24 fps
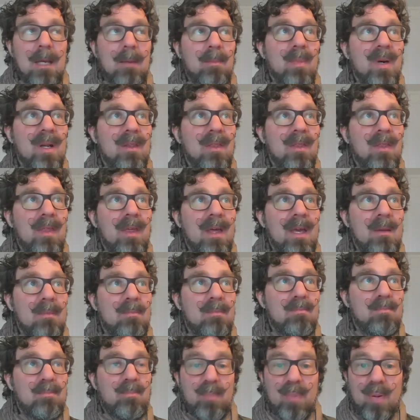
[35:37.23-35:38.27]
but
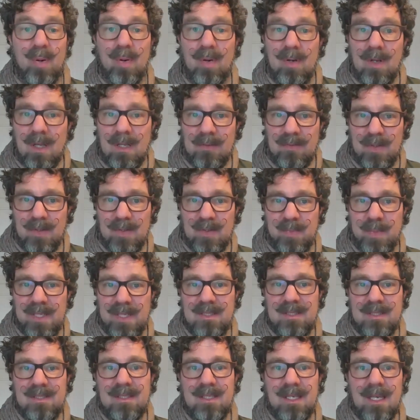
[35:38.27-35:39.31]
they put all of those
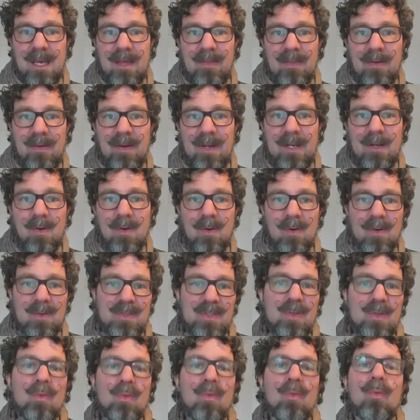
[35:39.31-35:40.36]
pieces together in order
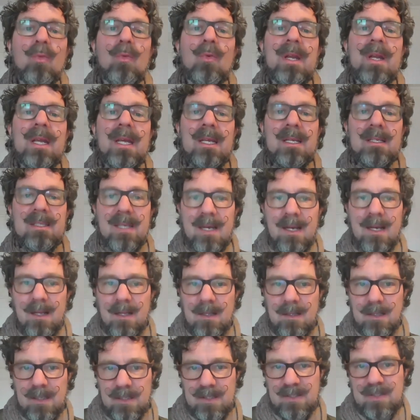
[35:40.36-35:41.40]
to
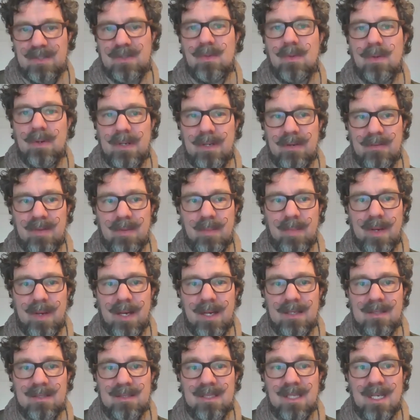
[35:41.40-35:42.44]
retell a story of the
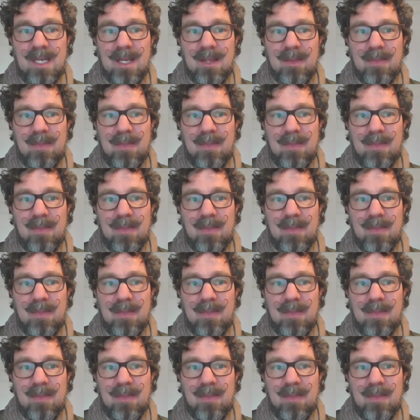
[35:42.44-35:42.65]
past